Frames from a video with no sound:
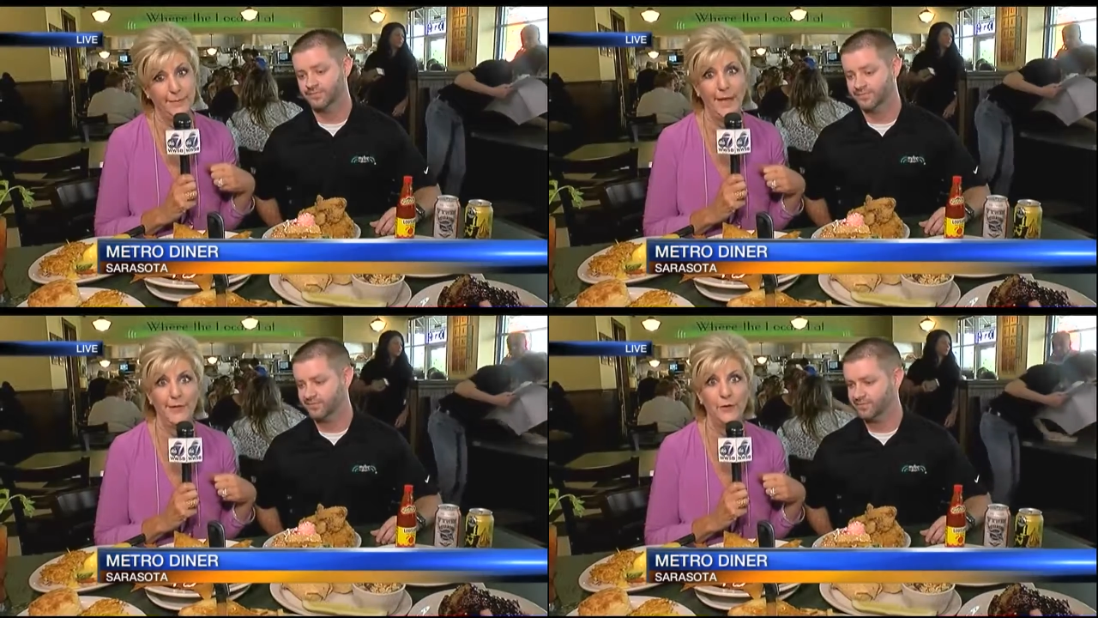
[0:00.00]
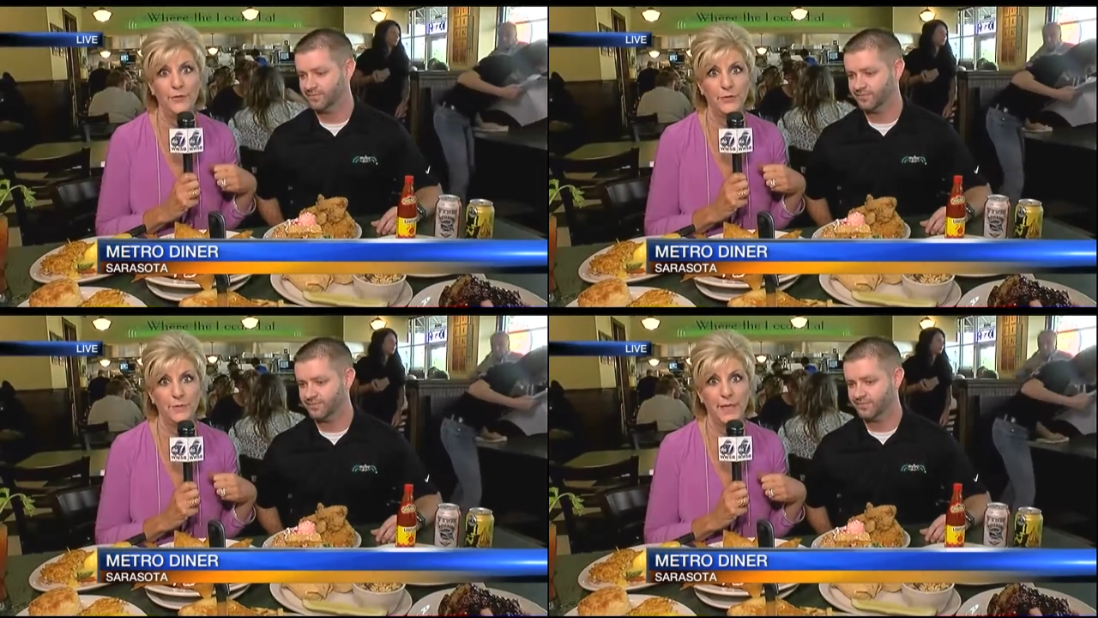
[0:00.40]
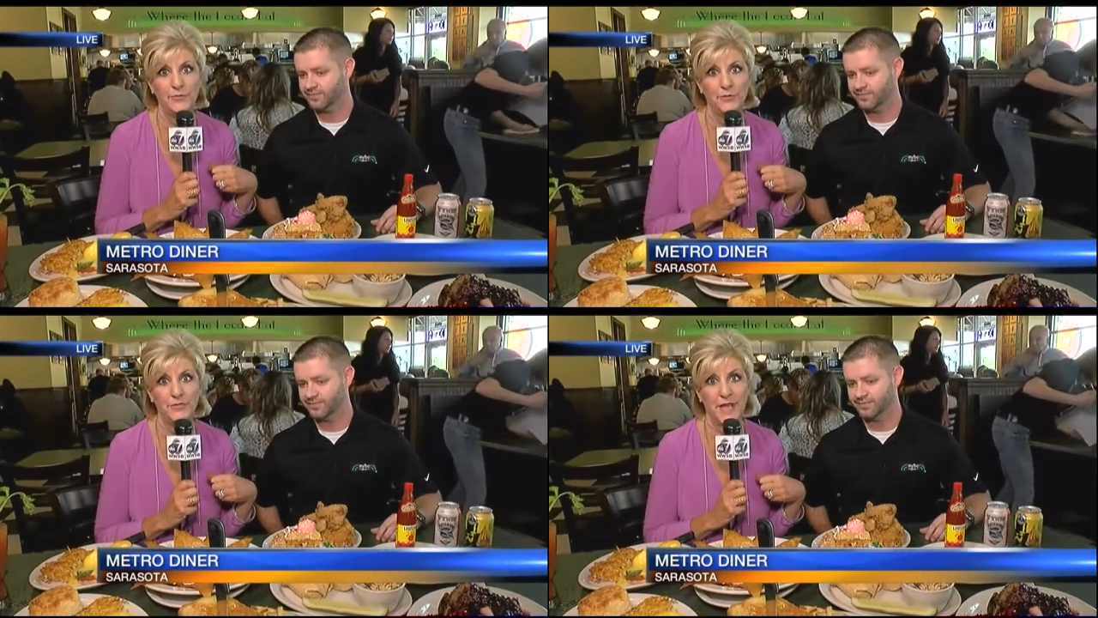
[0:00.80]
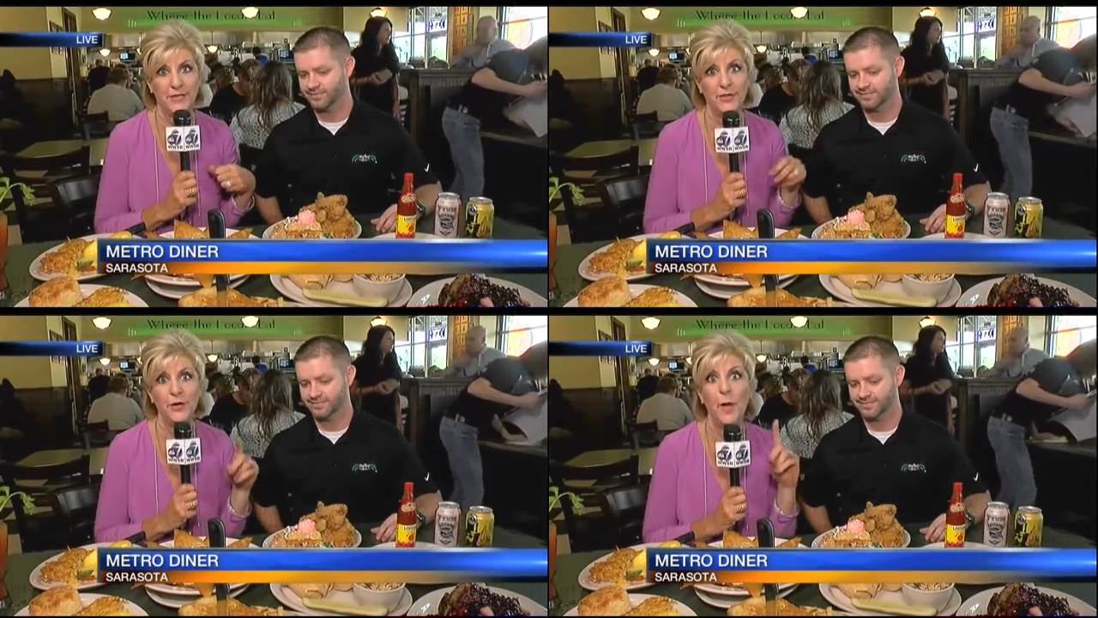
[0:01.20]
Speaker 1: Come on over to Metro
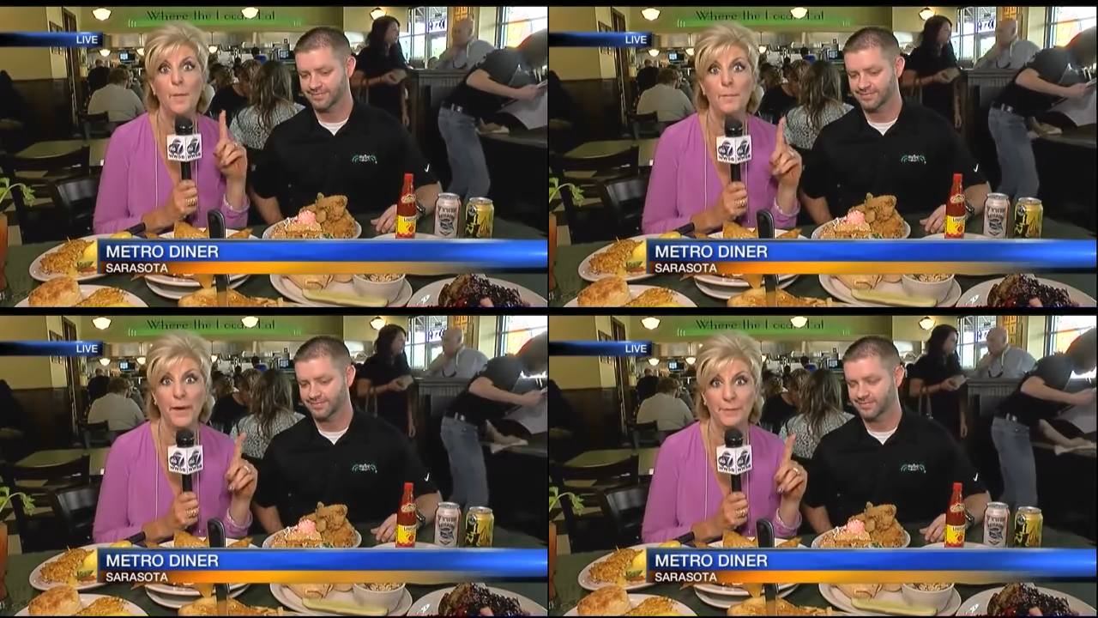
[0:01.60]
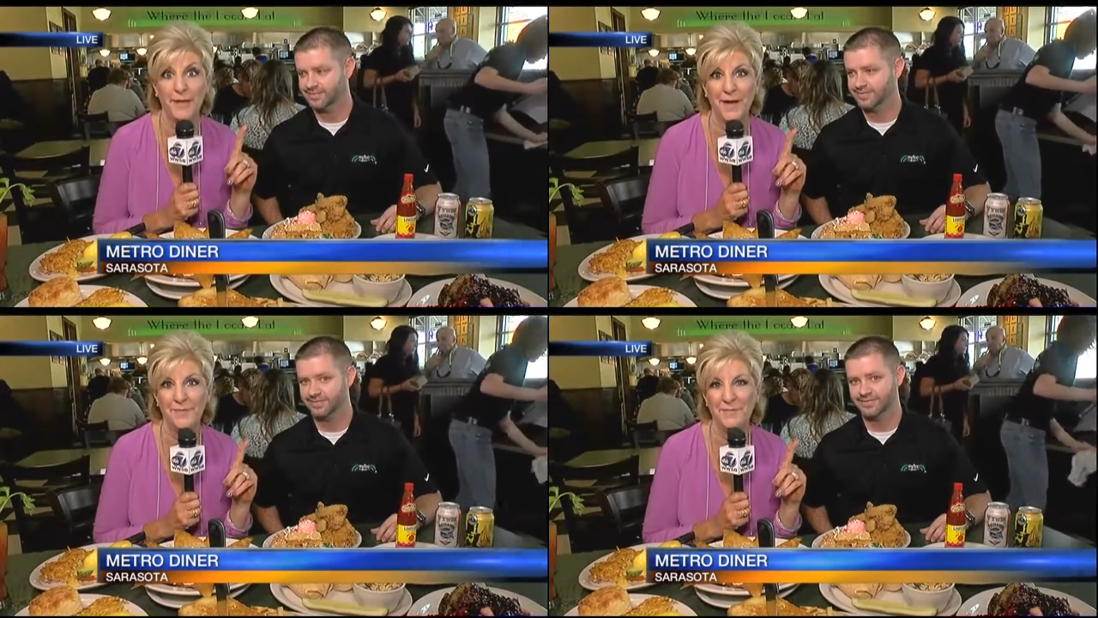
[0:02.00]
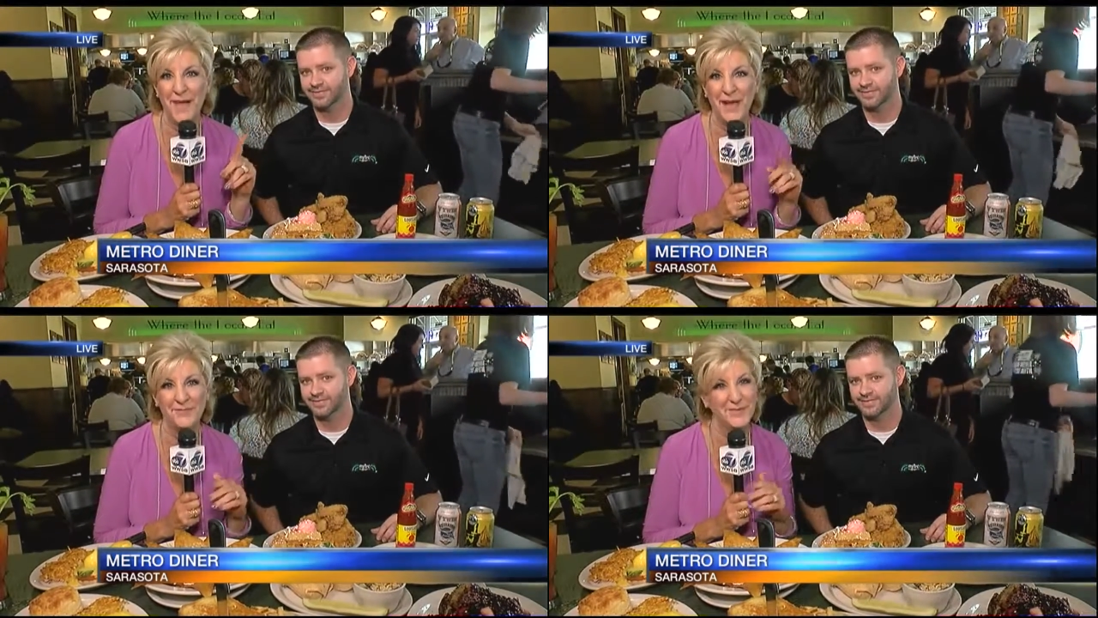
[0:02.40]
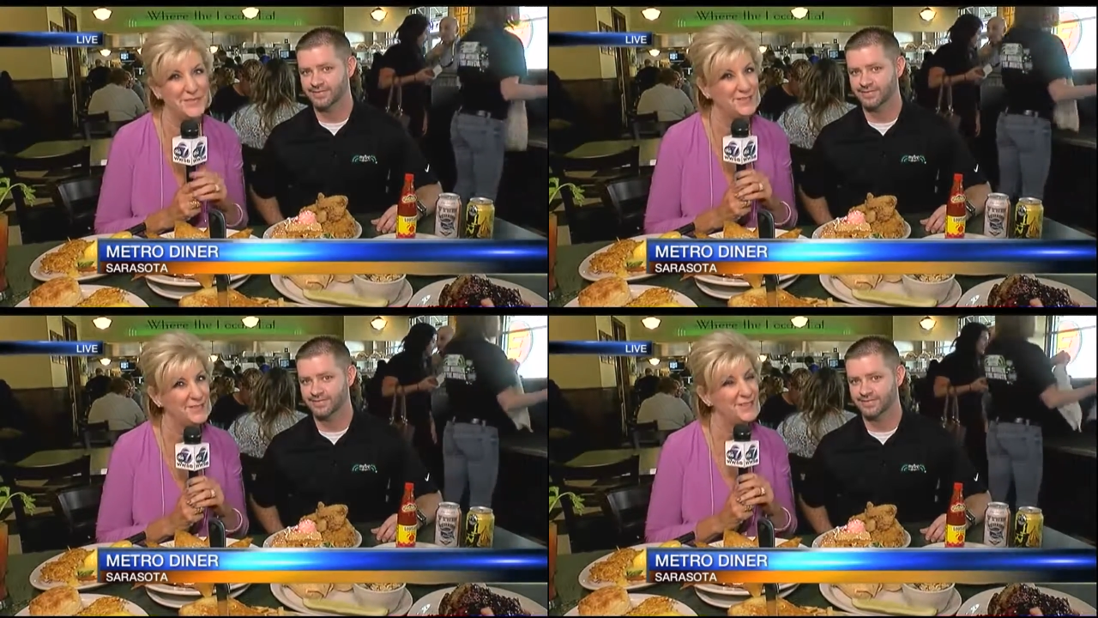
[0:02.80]
Diner. But I'm coming back with
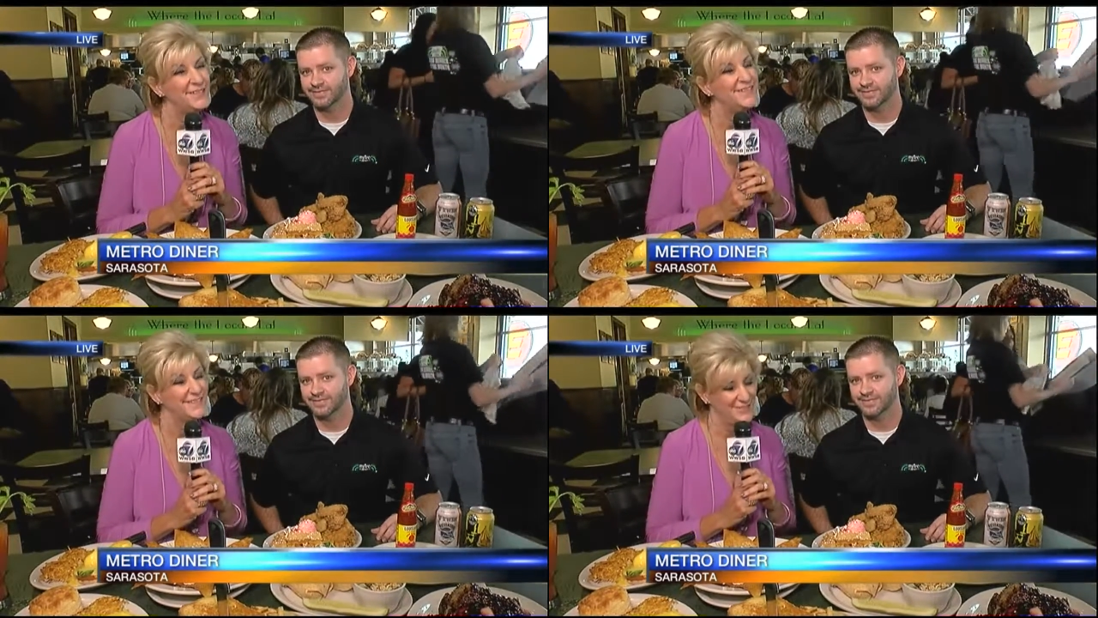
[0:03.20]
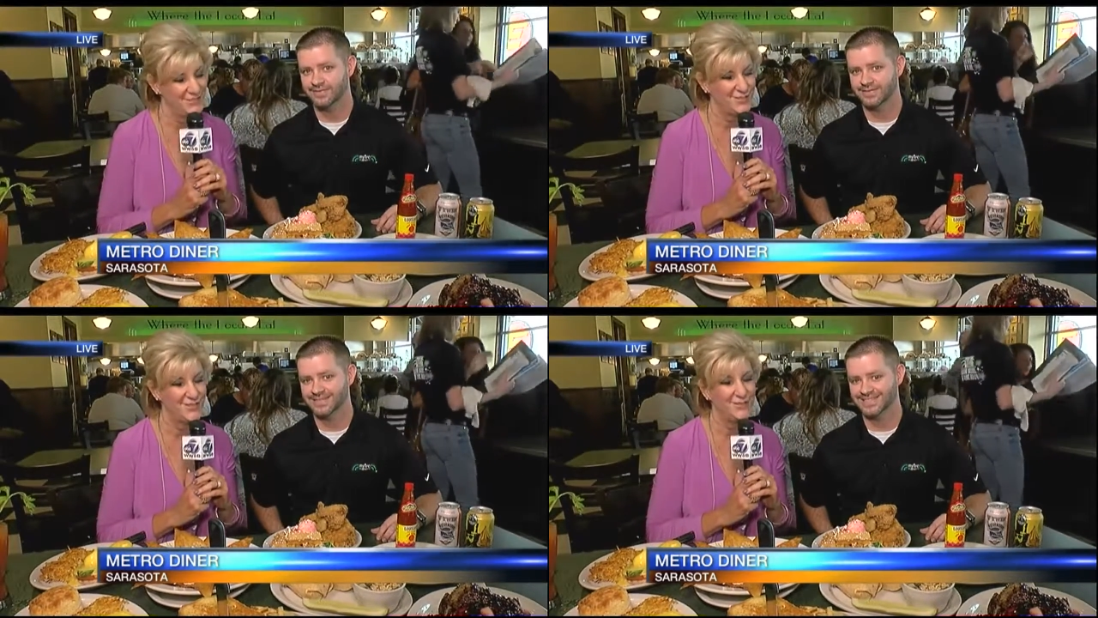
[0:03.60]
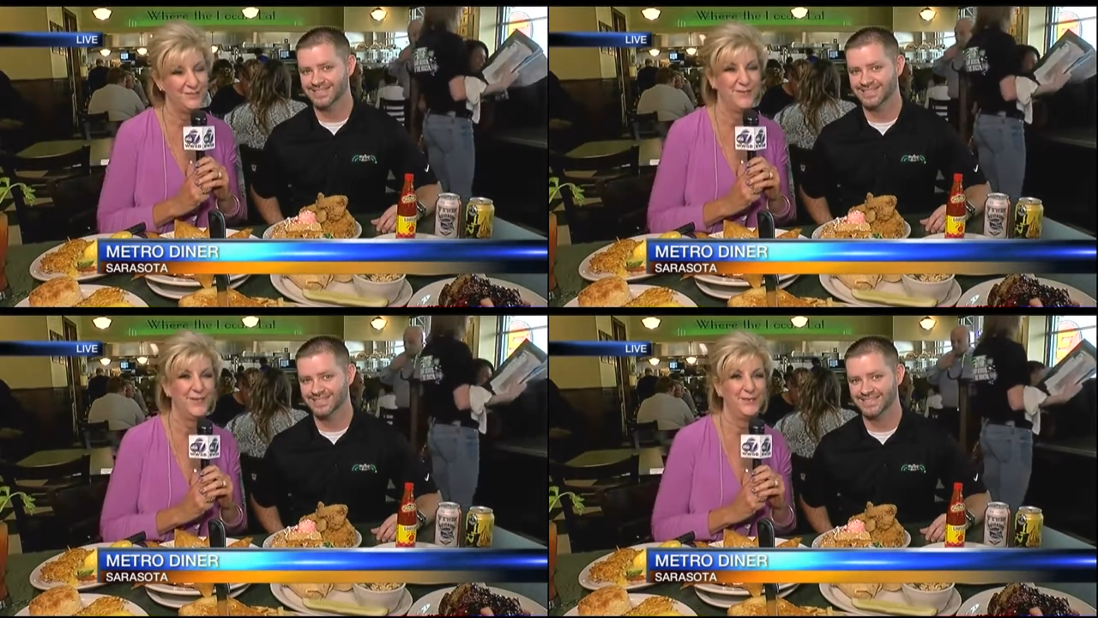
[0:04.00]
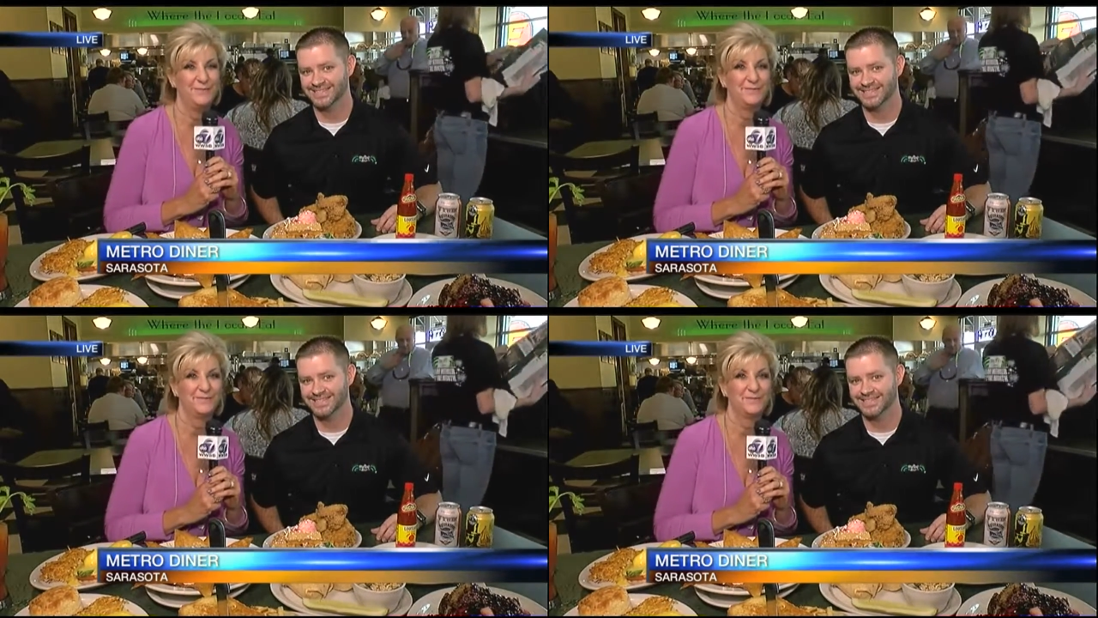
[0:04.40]
dessert in just a few.